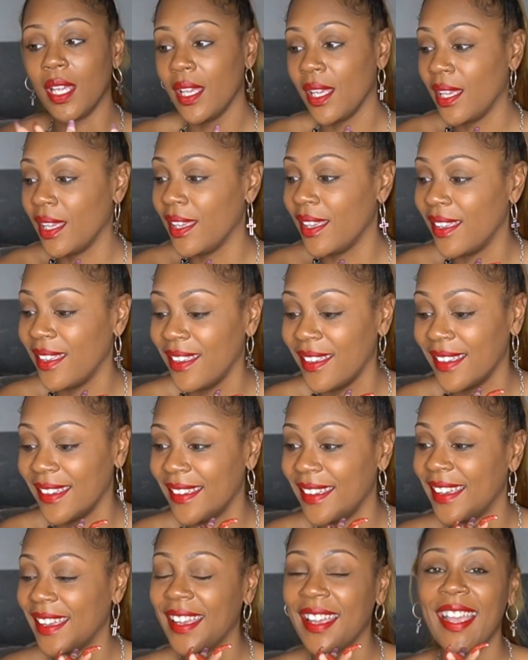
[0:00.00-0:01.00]

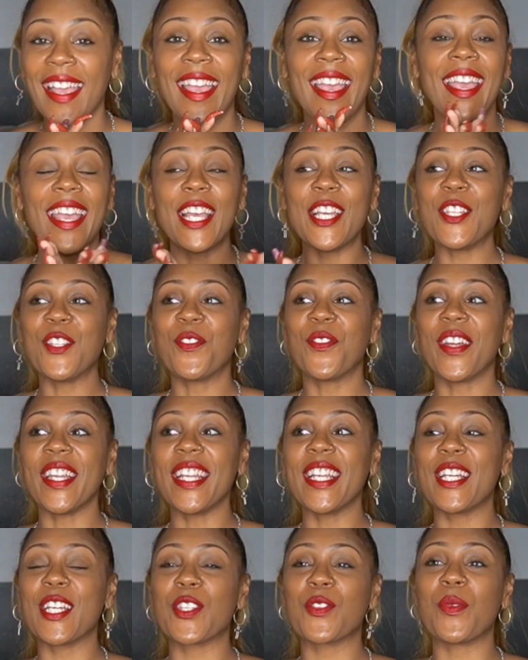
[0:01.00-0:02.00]
It's
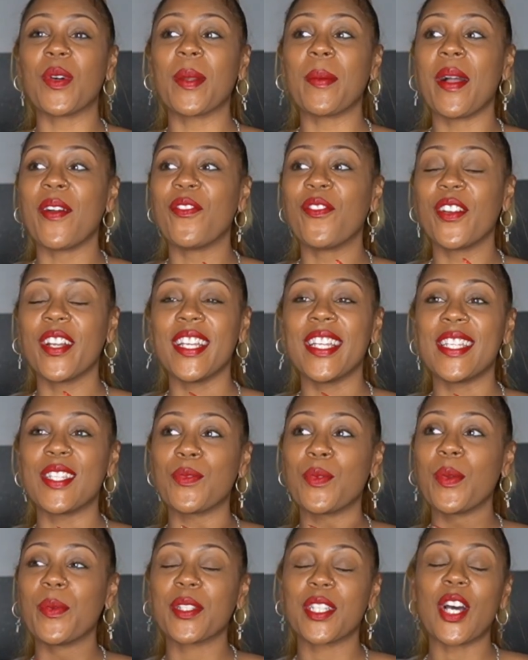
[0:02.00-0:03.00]
funny because one of my
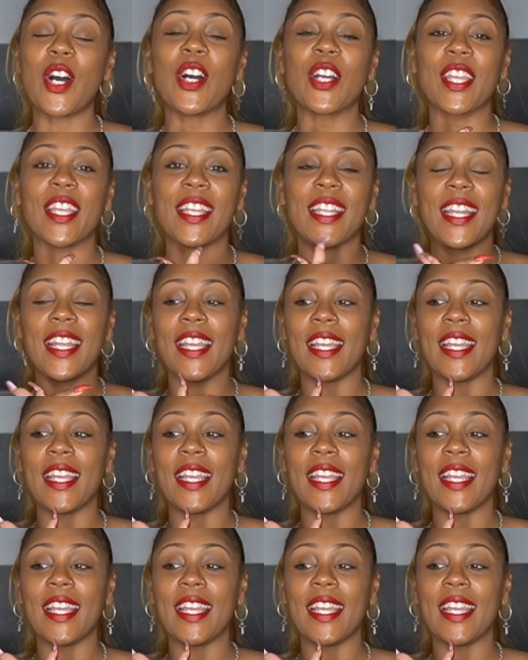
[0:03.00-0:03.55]
friends, we were talking,